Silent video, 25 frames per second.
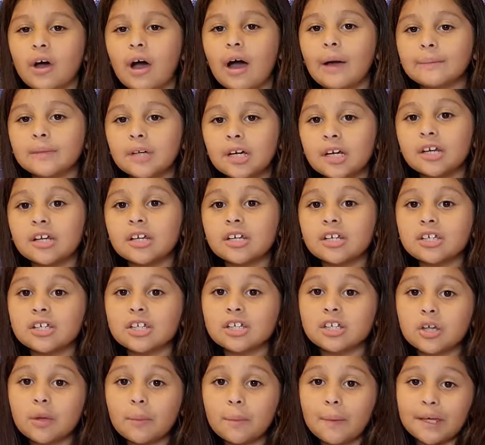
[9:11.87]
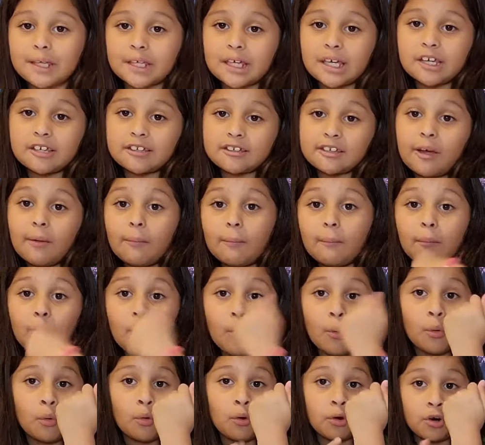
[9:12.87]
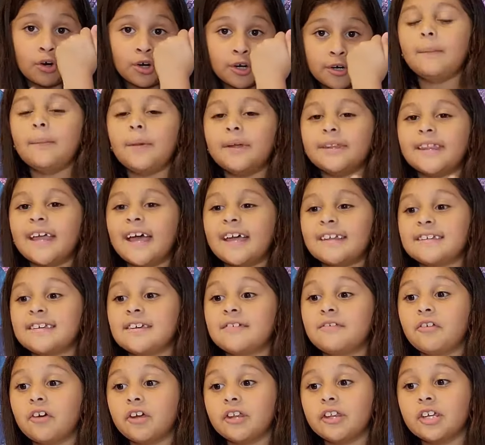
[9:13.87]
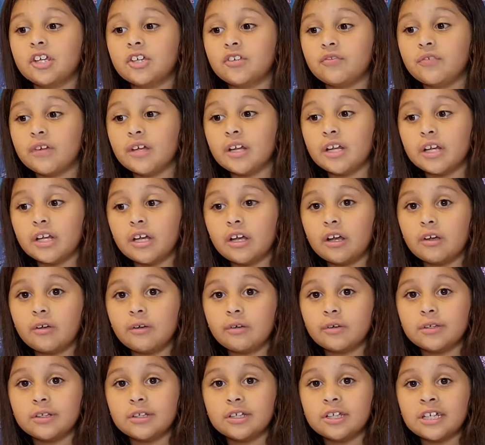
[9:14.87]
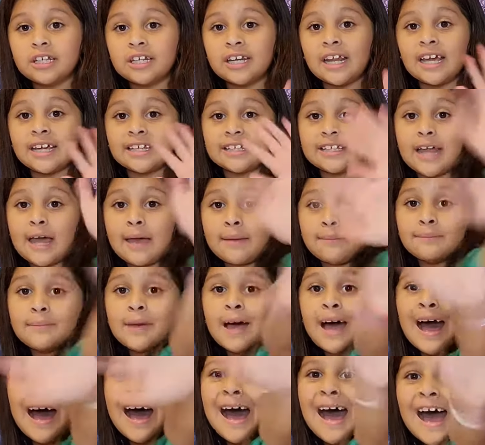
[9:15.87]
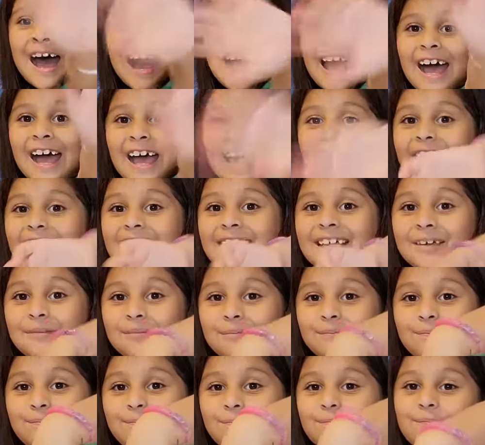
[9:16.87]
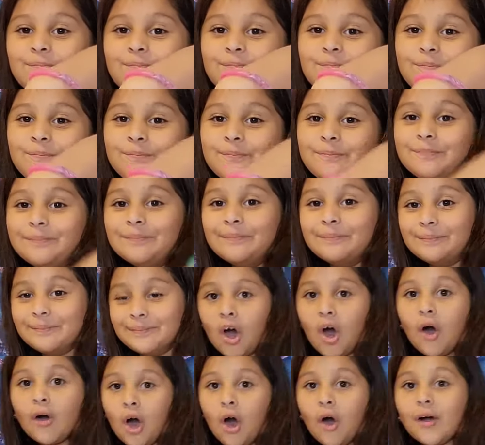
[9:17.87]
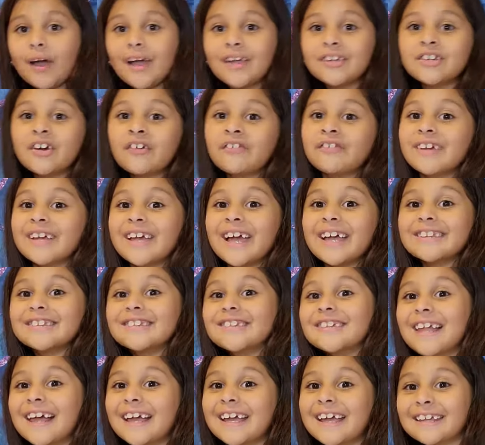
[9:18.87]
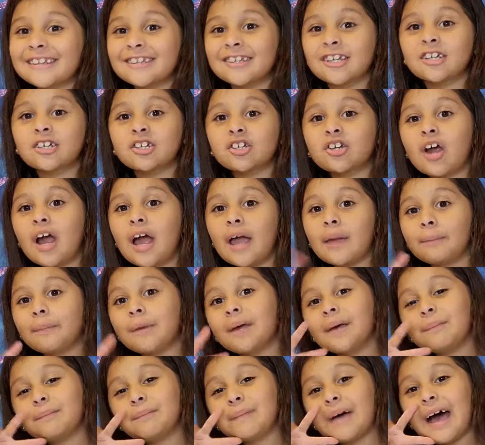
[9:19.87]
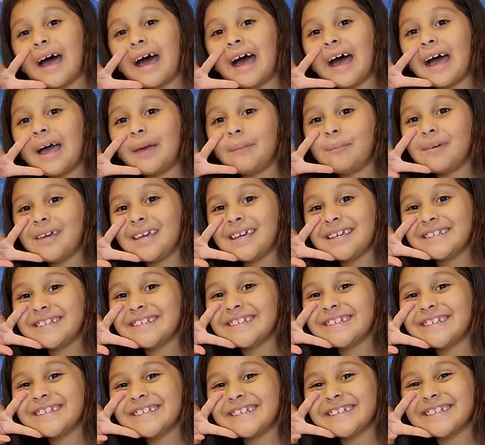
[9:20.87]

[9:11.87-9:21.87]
so I'm gonna continue making some more, but that's it for this video. See you next time, bye! Oh, and don't forget to like and subscribe. Bye, peace!